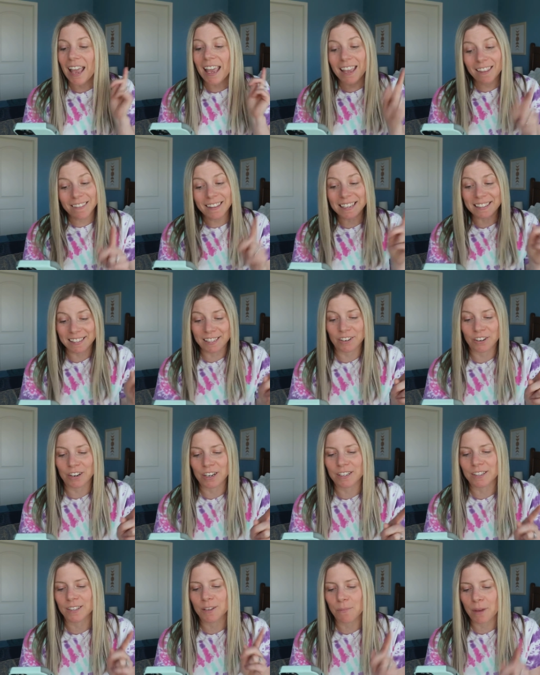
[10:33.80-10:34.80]
In that
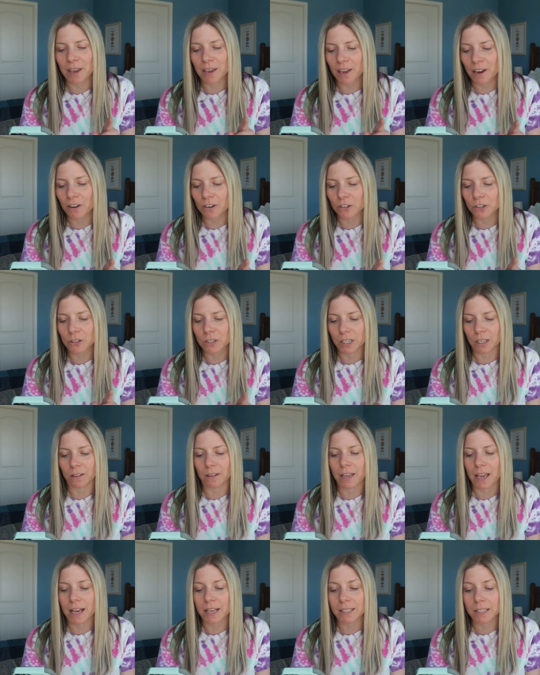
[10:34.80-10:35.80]
series, the main character
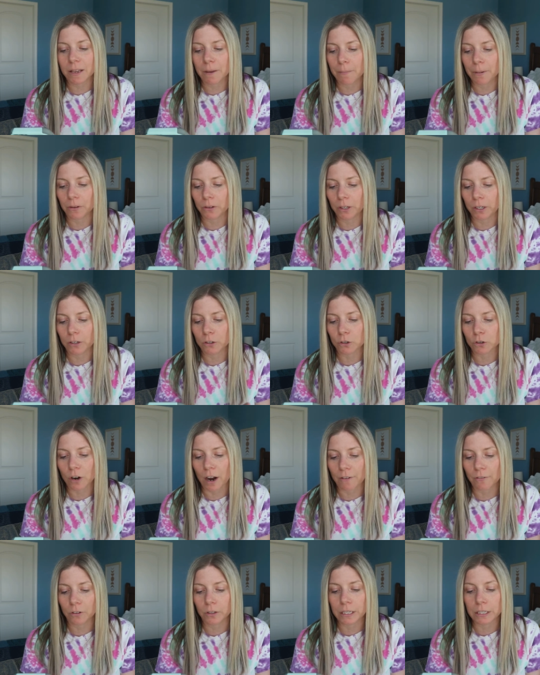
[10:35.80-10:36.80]
Tilly has the ability to
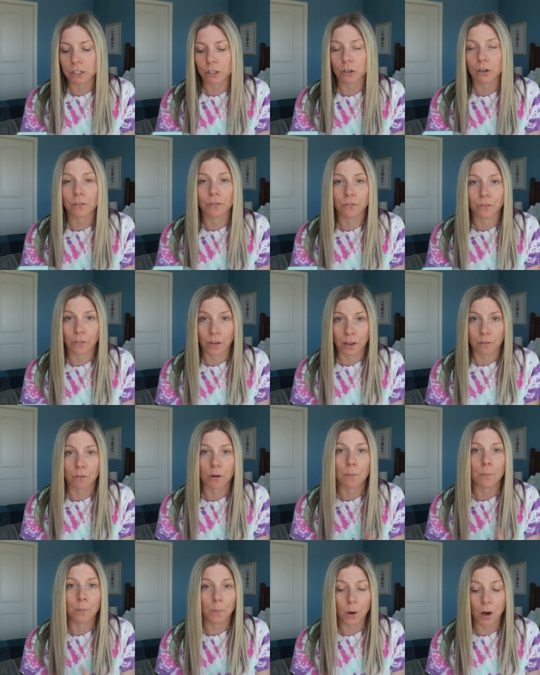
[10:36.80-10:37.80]
travel into her
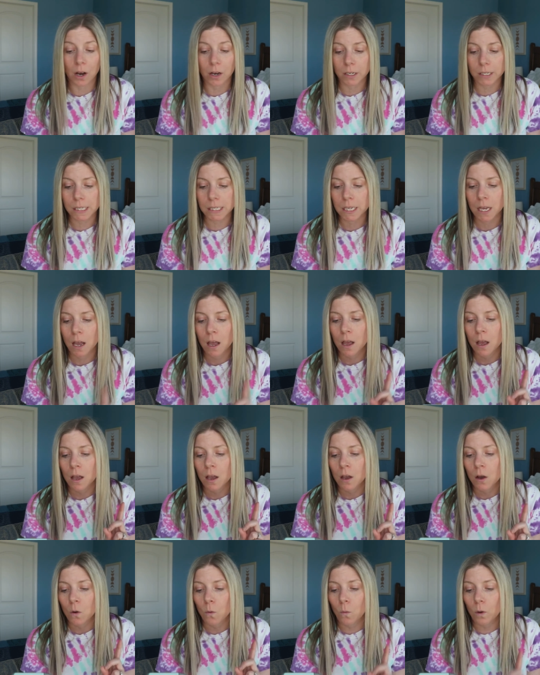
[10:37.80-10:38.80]
favorite books.
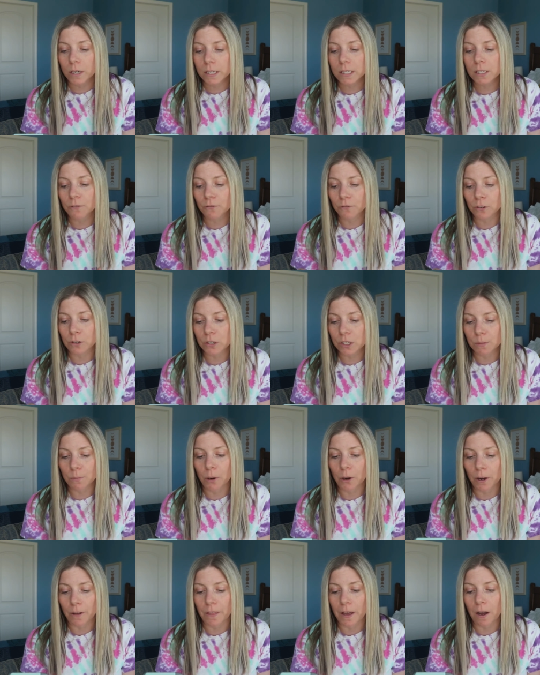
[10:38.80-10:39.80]
What is the first
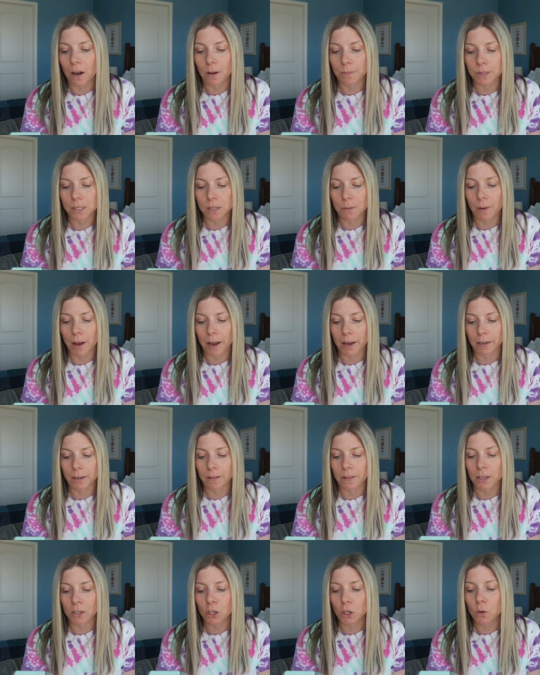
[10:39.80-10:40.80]
book that comes to mind
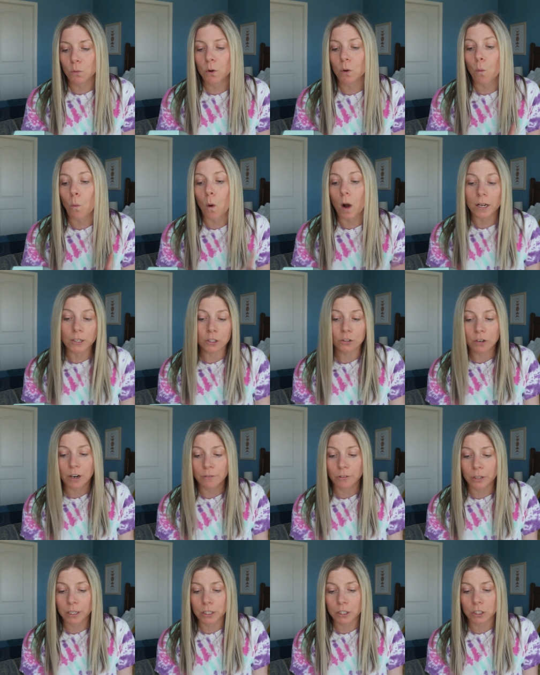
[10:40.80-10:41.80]
that you would want to
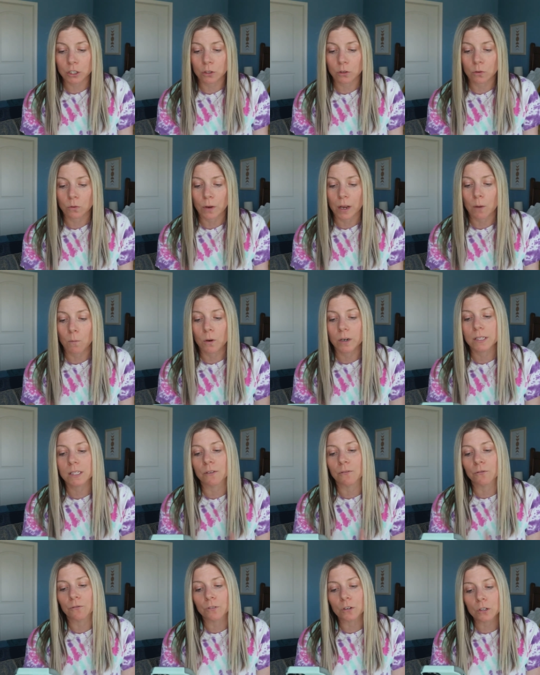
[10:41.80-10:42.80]
travel into, and what is
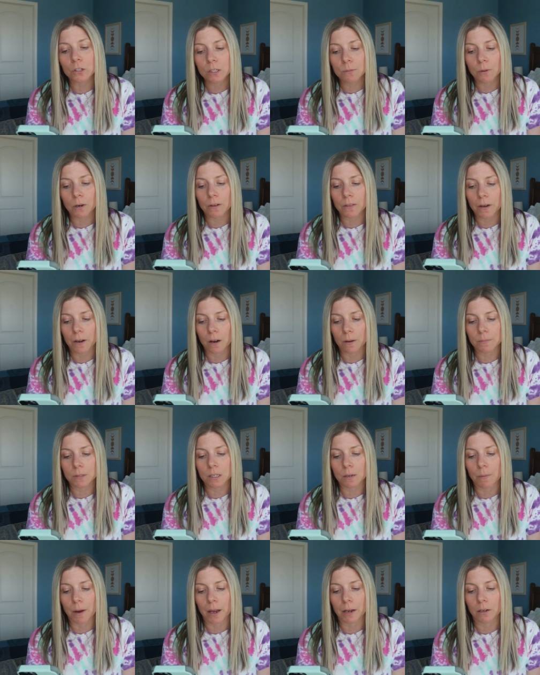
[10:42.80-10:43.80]
the first book that comes
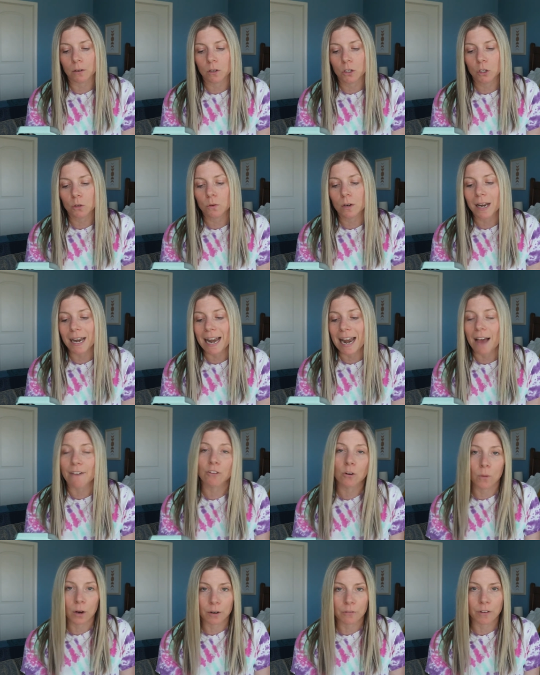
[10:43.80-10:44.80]
to mind you'd
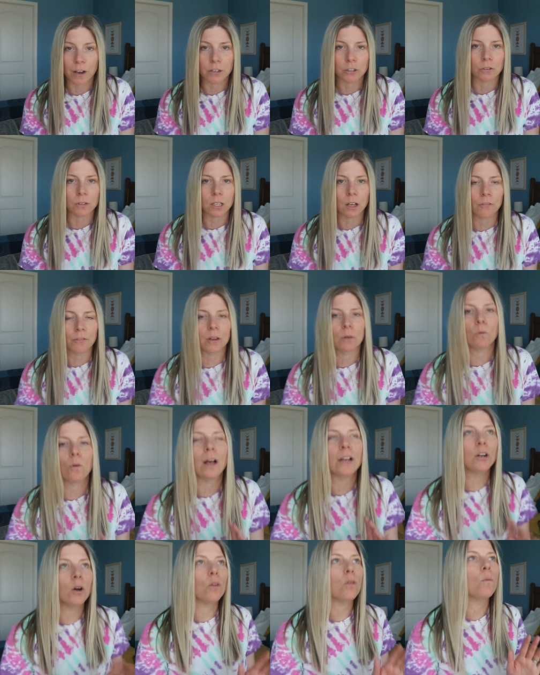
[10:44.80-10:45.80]
never want to find yourself in? Well,
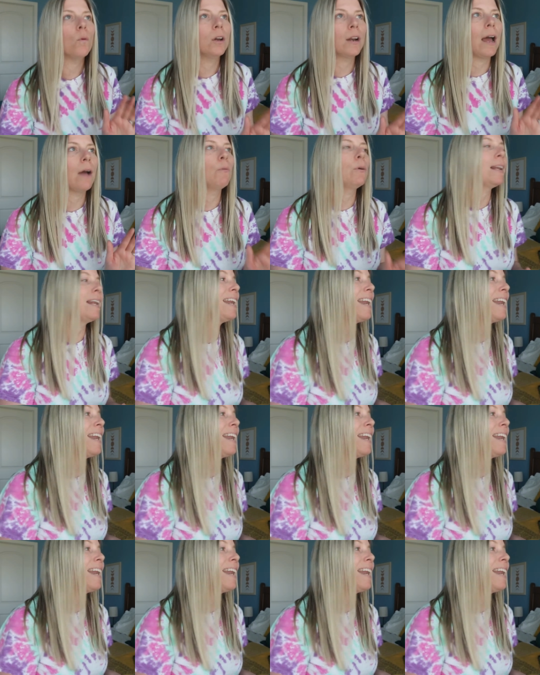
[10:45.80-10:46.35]
I know the one I would